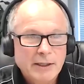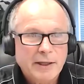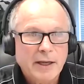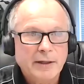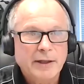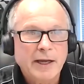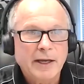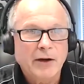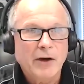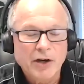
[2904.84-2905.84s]

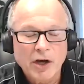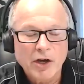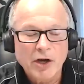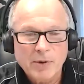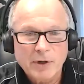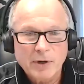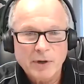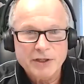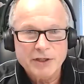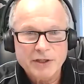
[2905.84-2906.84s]
I know they want to
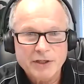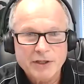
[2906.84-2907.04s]
change,